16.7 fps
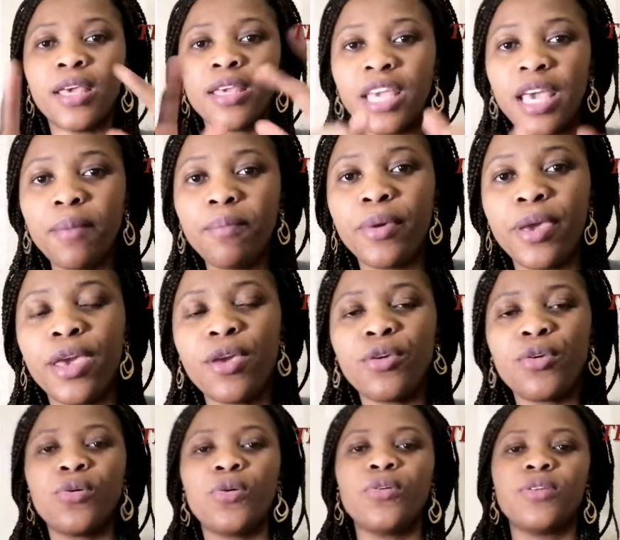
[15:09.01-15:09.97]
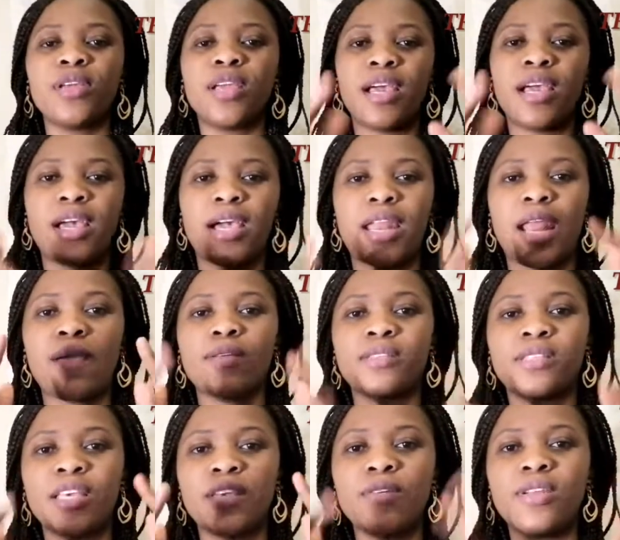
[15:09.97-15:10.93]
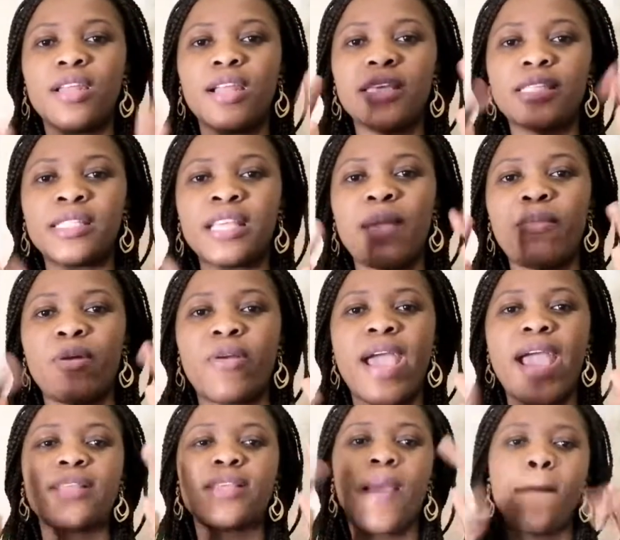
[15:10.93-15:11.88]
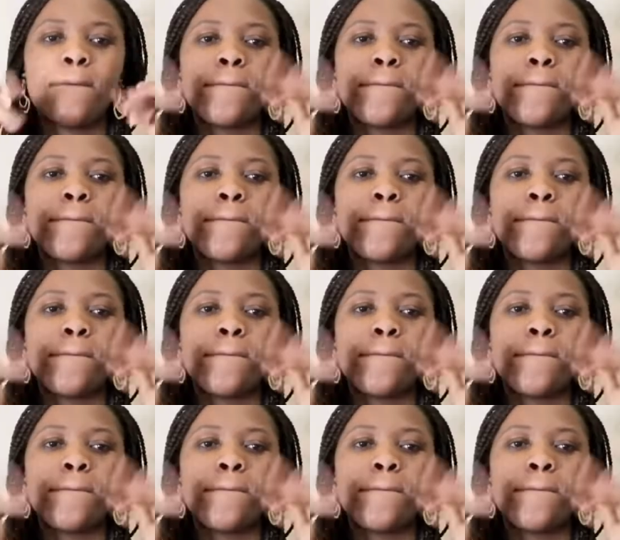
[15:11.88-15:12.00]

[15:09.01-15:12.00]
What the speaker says: Keep being good. And I'll see you next time, alright?